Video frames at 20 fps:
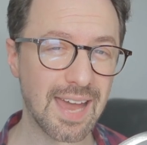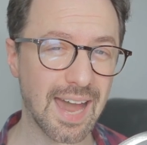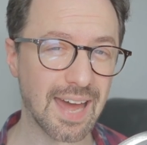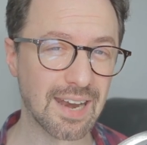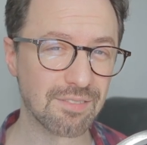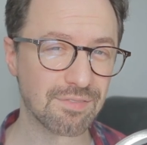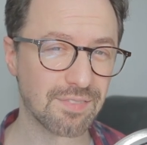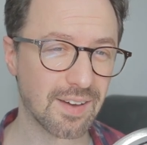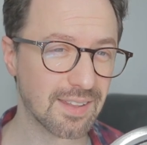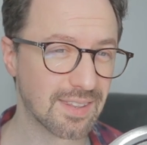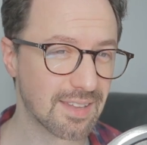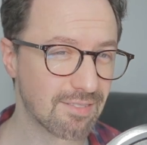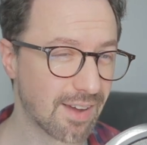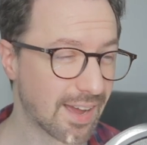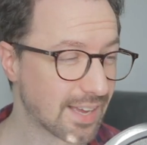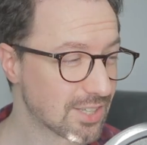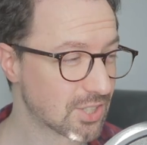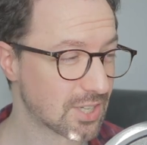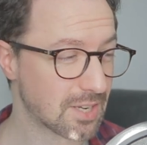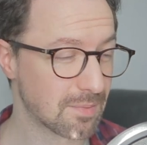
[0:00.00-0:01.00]
And in fact, they've
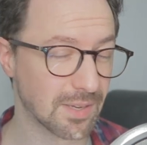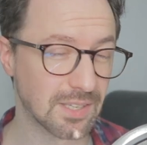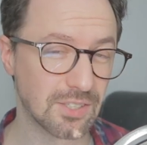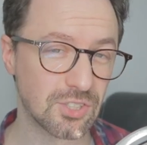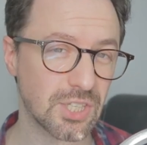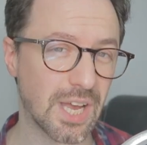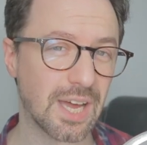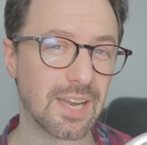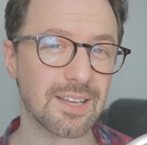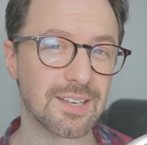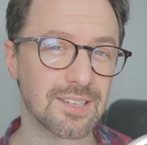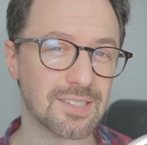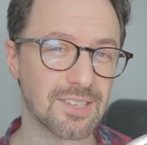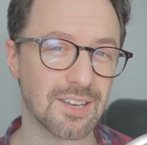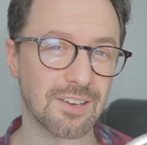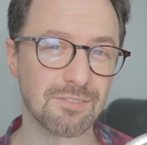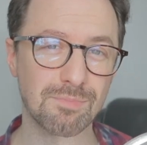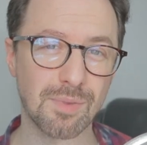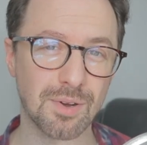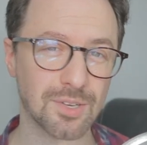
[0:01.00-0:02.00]
actually been jealous
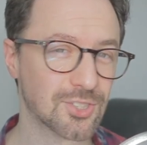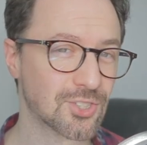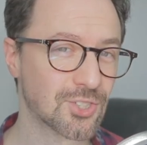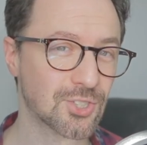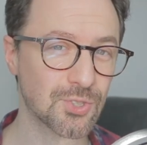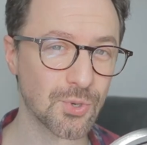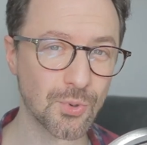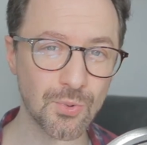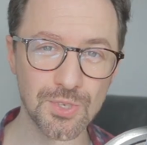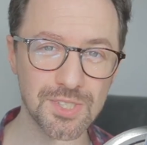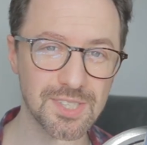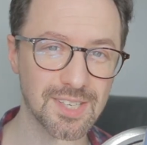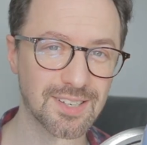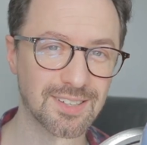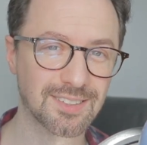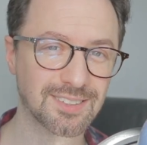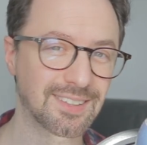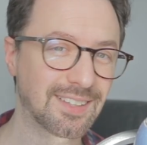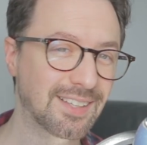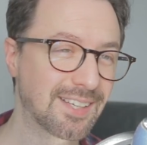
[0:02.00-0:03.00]
of much
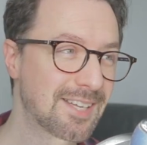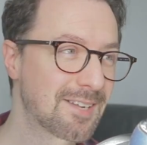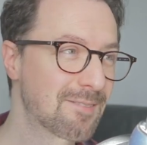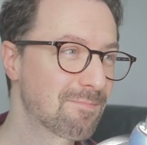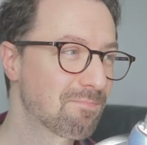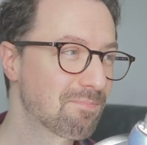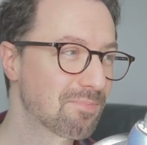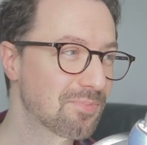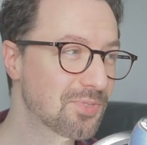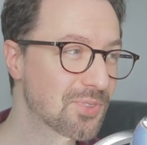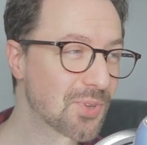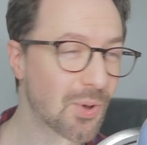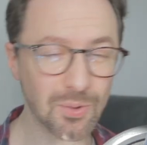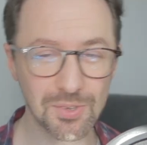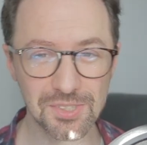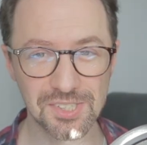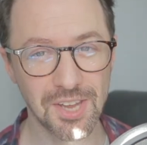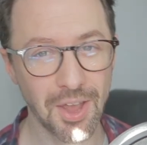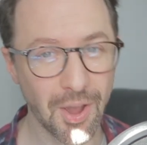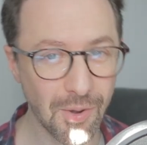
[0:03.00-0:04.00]
shorter,
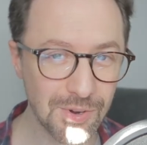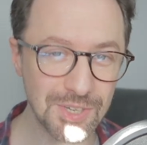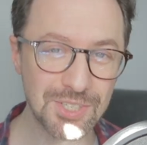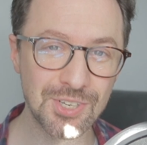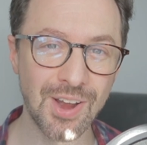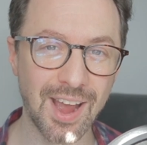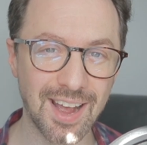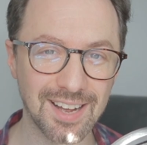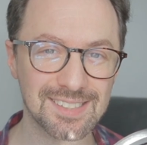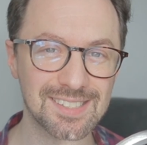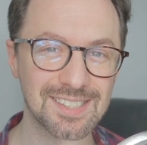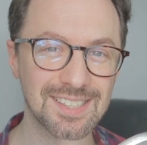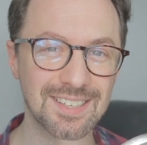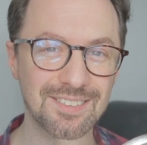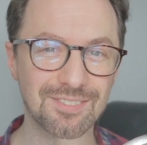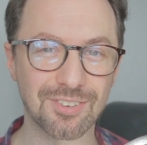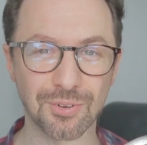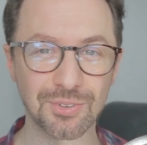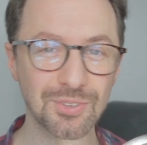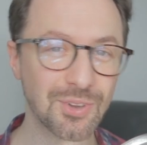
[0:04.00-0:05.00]
not so
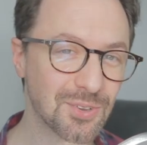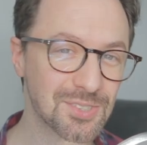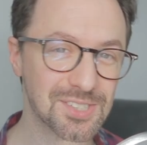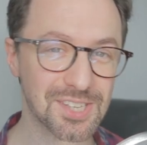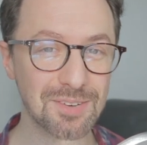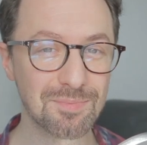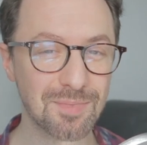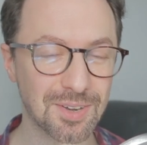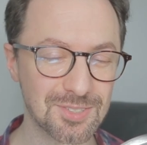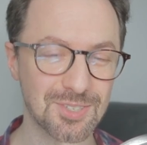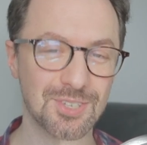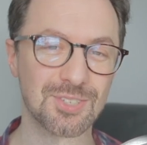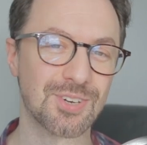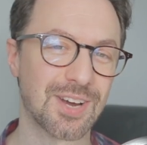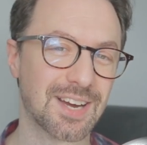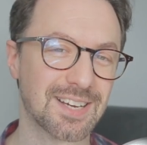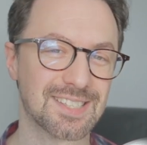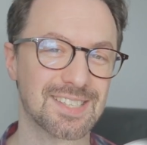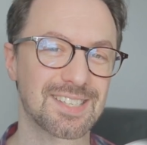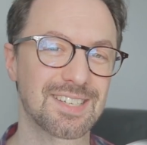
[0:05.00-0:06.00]
attractive or not so much
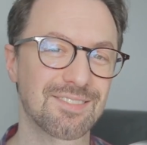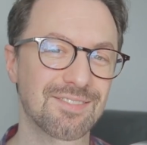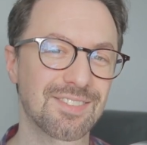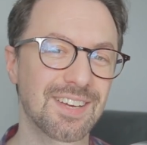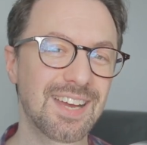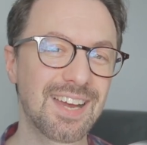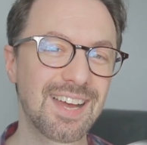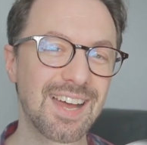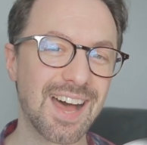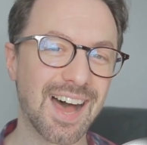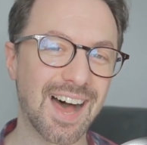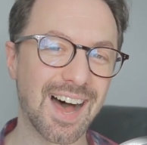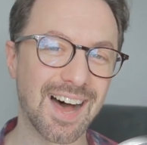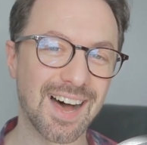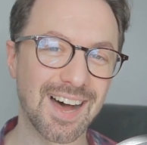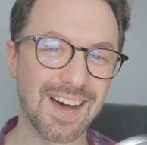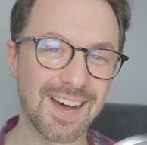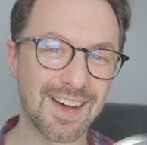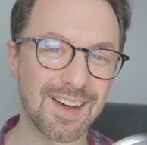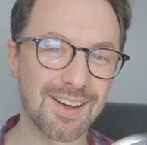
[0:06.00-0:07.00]
attractive,
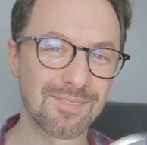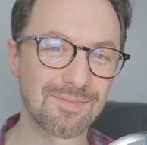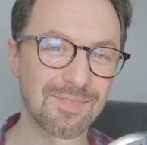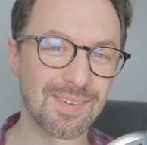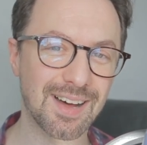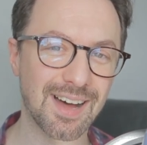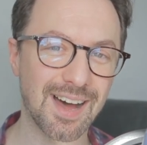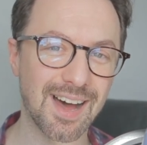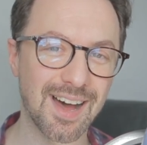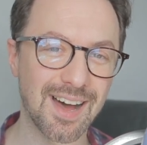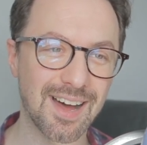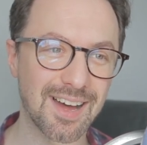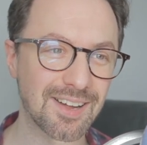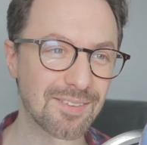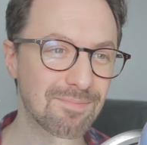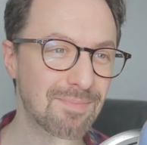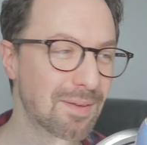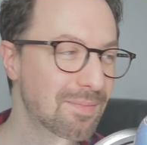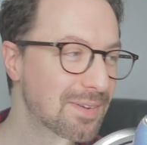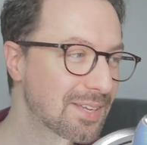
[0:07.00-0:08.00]

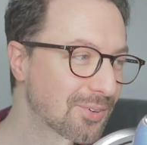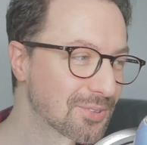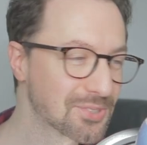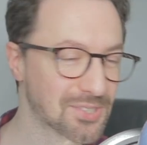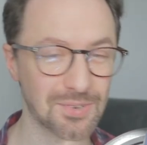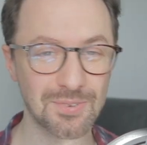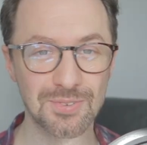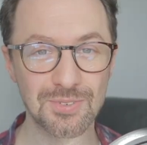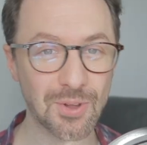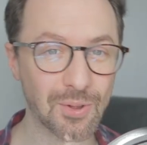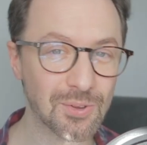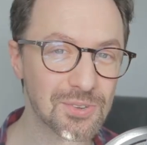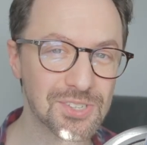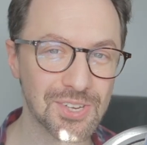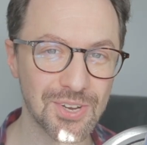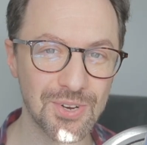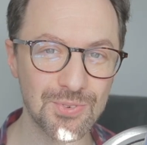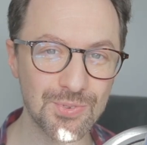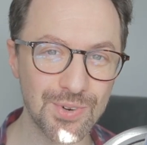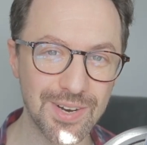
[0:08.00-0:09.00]
maybe also not
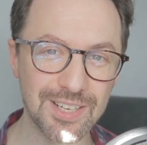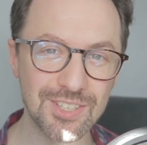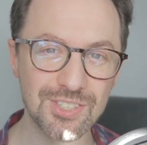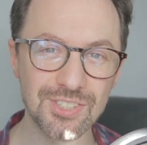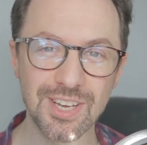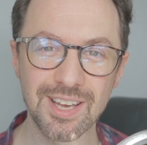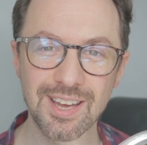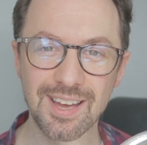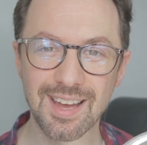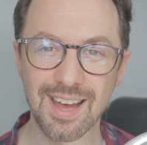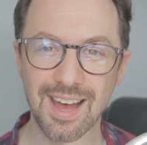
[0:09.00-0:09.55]
so rich